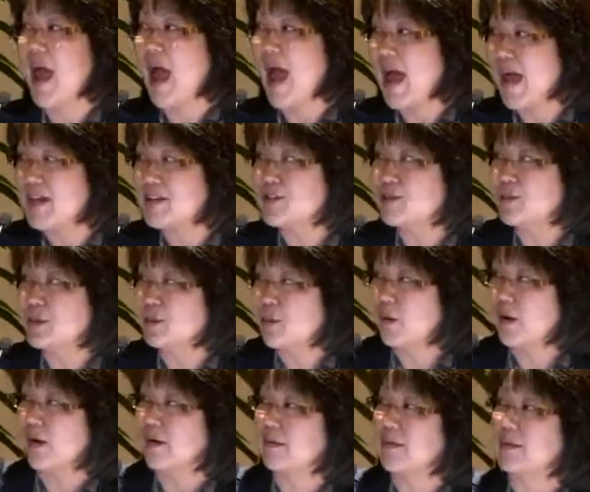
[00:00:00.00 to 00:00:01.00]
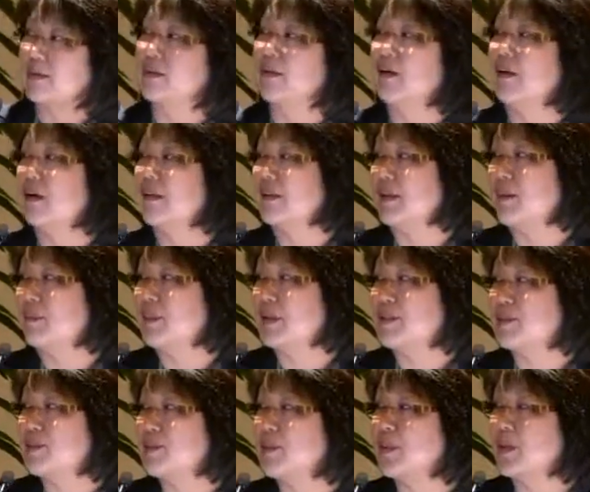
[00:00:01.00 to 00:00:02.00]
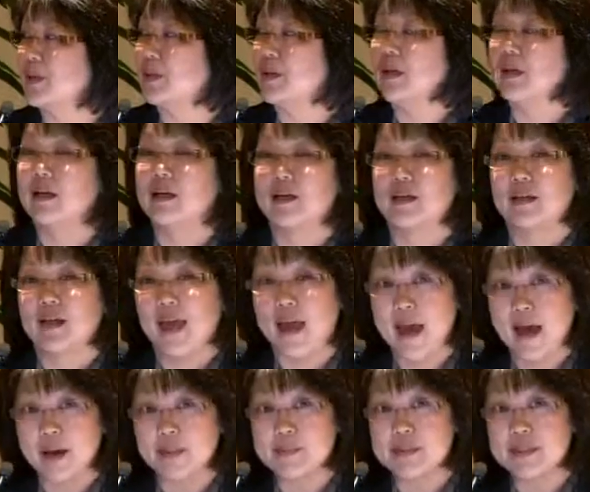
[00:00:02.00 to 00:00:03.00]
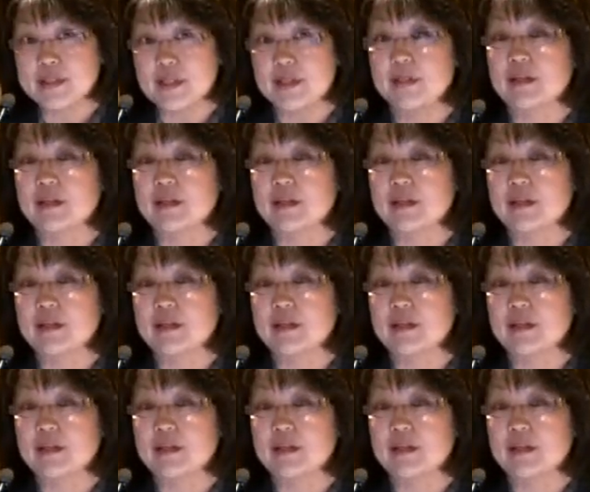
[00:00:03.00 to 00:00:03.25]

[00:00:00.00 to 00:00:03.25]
as required in law that must be kept